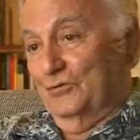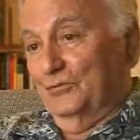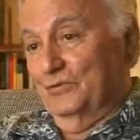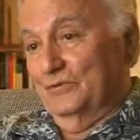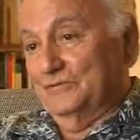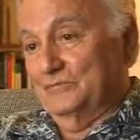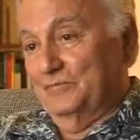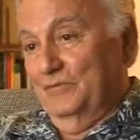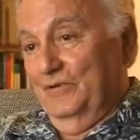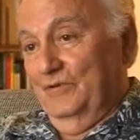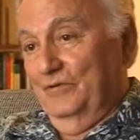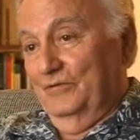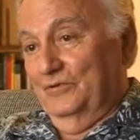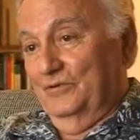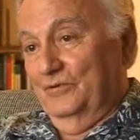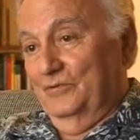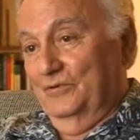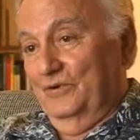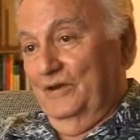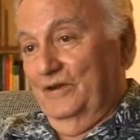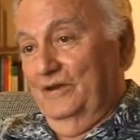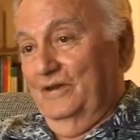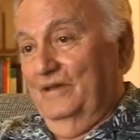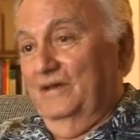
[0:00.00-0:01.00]
was blown
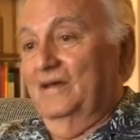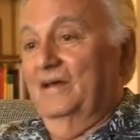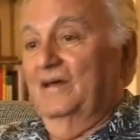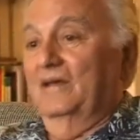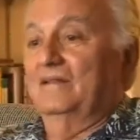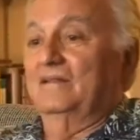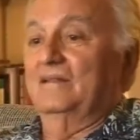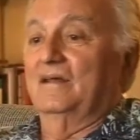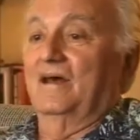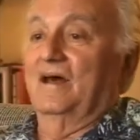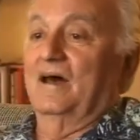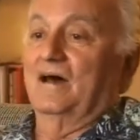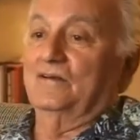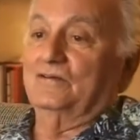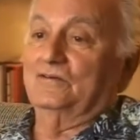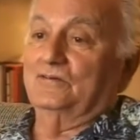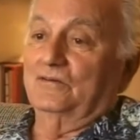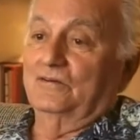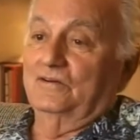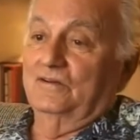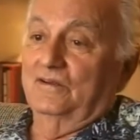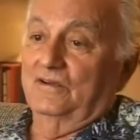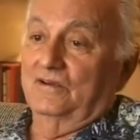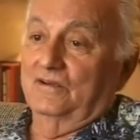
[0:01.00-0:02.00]
away. The house
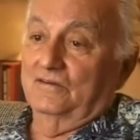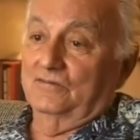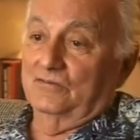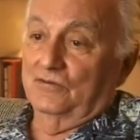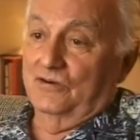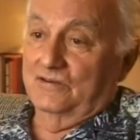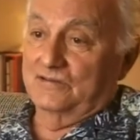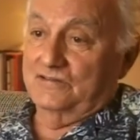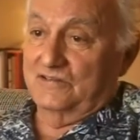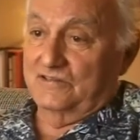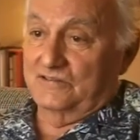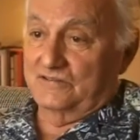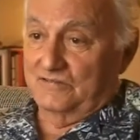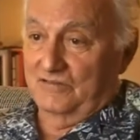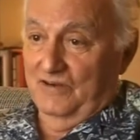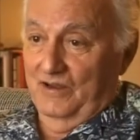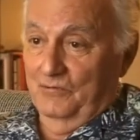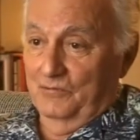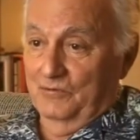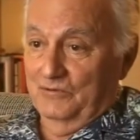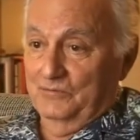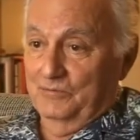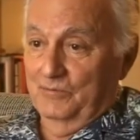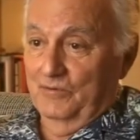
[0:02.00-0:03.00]
across the
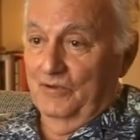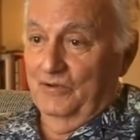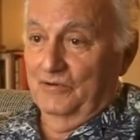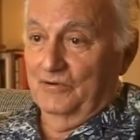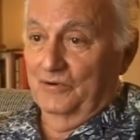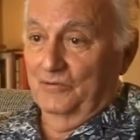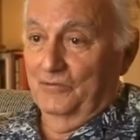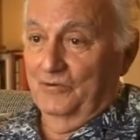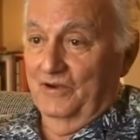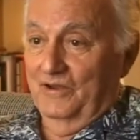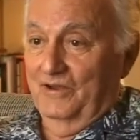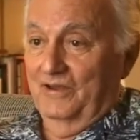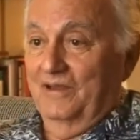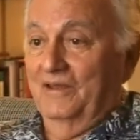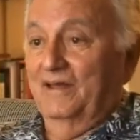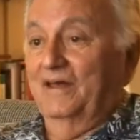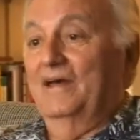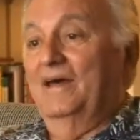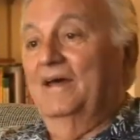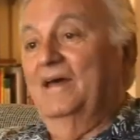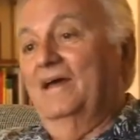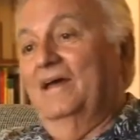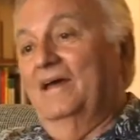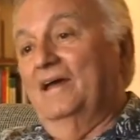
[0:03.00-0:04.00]
street was blown away.
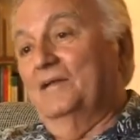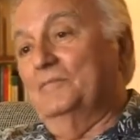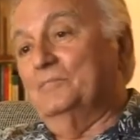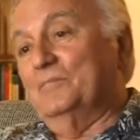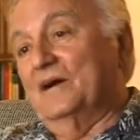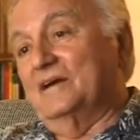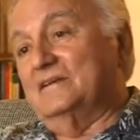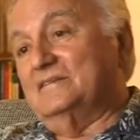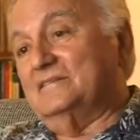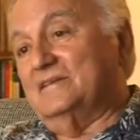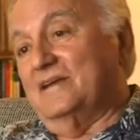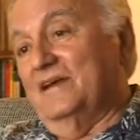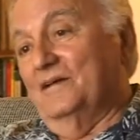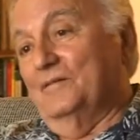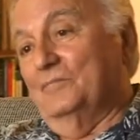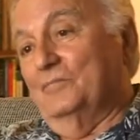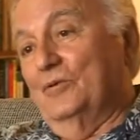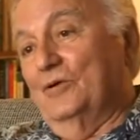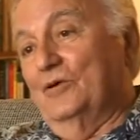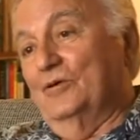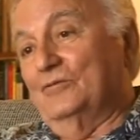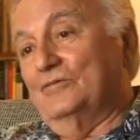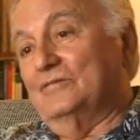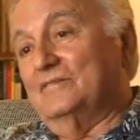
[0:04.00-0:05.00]
And my
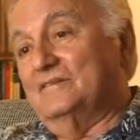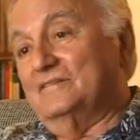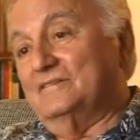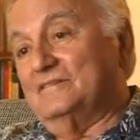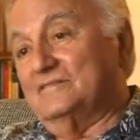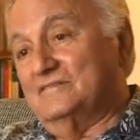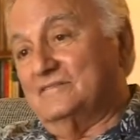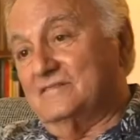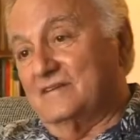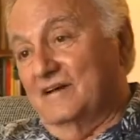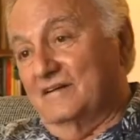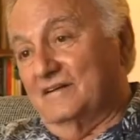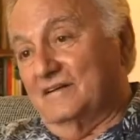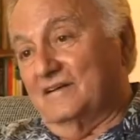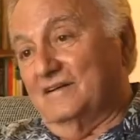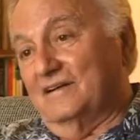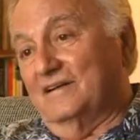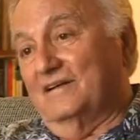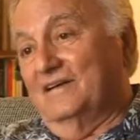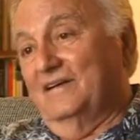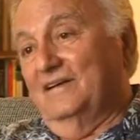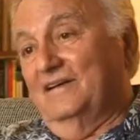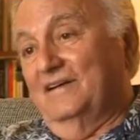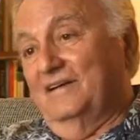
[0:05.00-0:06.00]
sailboat sunk
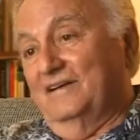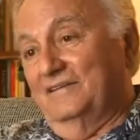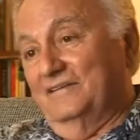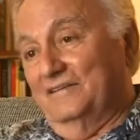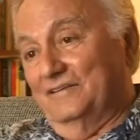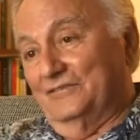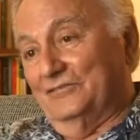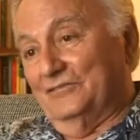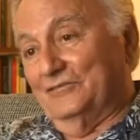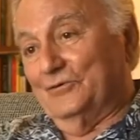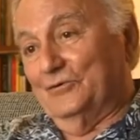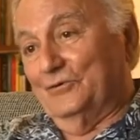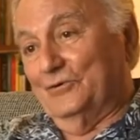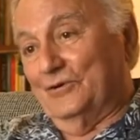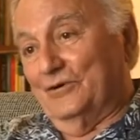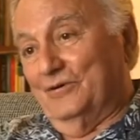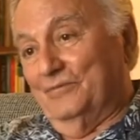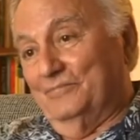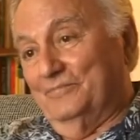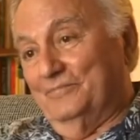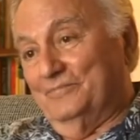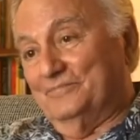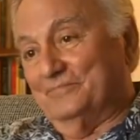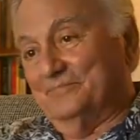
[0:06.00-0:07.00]
in the storm.